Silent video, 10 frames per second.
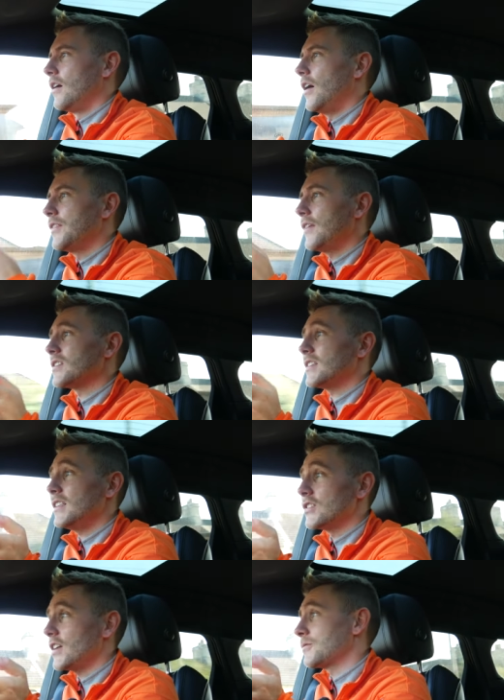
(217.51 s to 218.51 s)
I've never
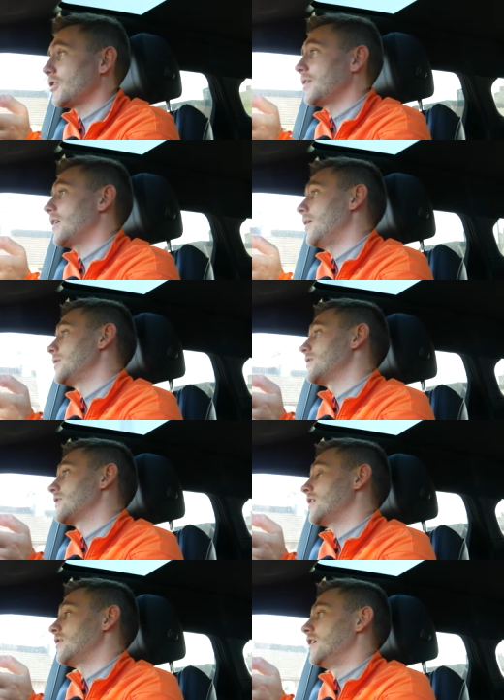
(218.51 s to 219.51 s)
seen a Jet Tribe cover,
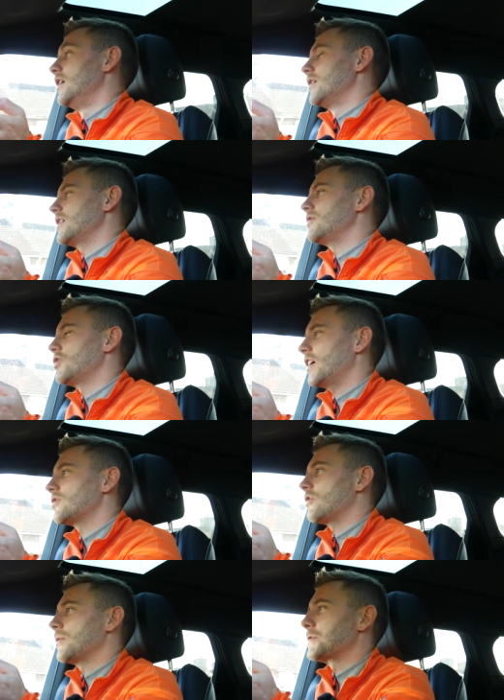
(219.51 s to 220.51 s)
so I've seen Jet
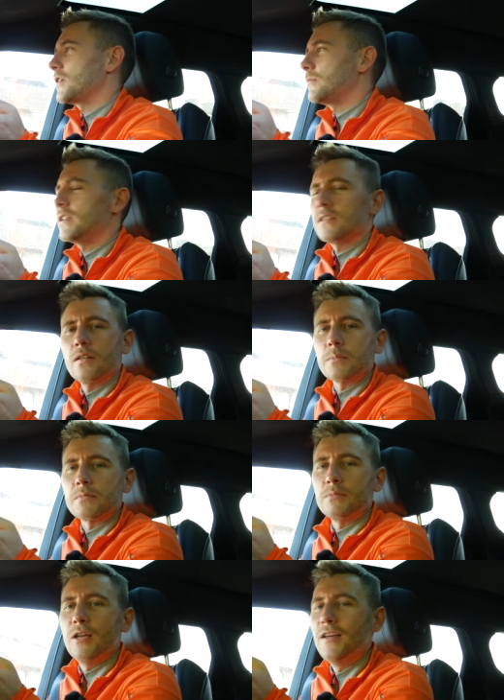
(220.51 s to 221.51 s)
Tribe so many times,